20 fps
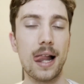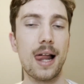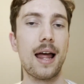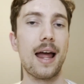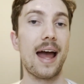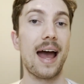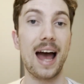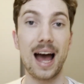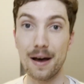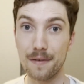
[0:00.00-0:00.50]

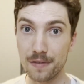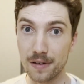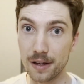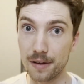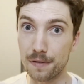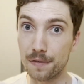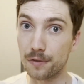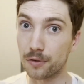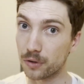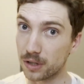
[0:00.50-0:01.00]
have a
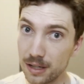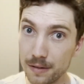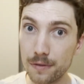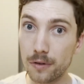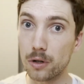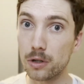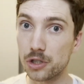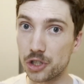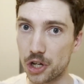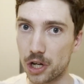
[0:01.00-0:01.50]
free
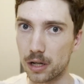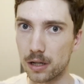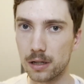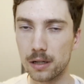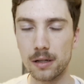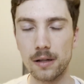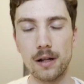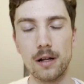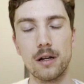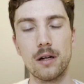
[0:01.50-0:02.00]
version,
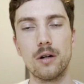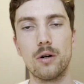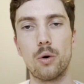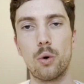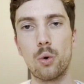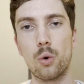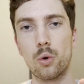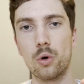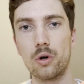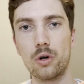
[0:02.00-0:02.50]

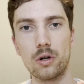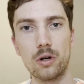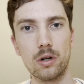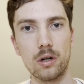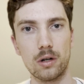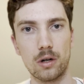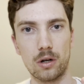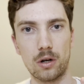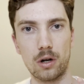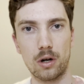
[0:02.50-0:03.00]

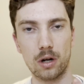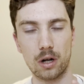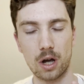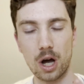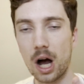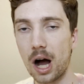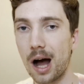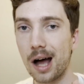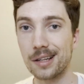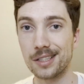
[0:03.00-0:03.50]
or
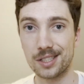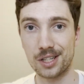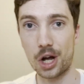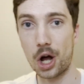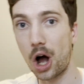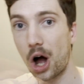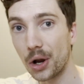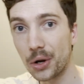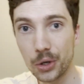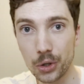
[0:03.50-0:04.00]
cost
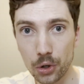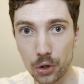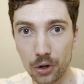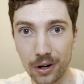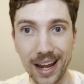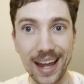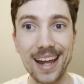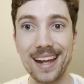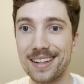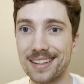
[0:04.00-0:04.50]
under
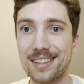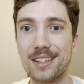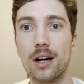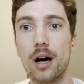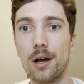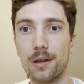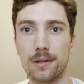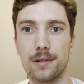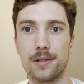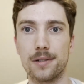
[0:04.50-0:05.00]

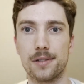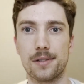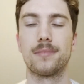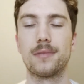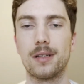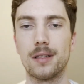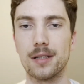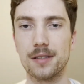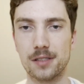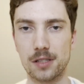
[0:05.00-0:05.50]

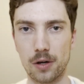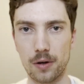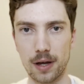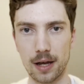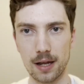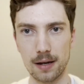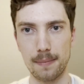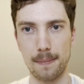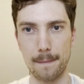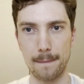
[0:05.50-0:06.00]
$8. Let's go
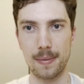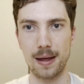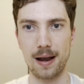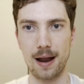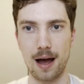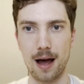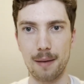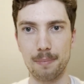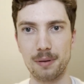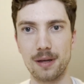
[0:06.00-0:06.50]
ahead and
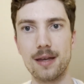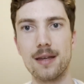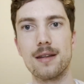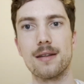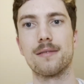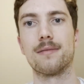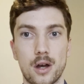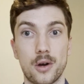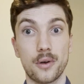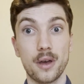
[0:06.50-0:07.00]
hop
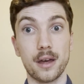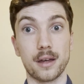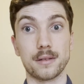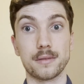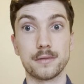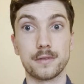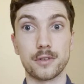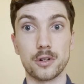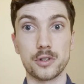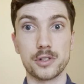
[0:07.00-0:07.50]
in. Okay,
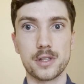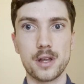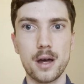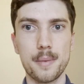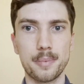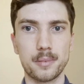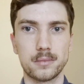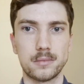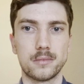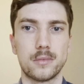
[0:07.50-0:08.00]
first
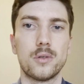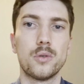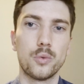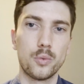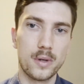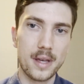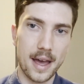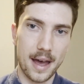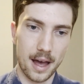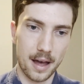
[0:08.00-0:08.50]
up,
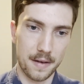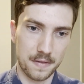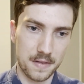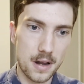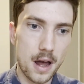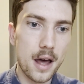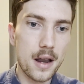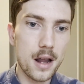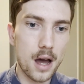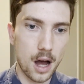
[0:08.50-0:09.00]
we have
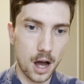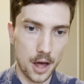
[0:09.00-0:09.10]
none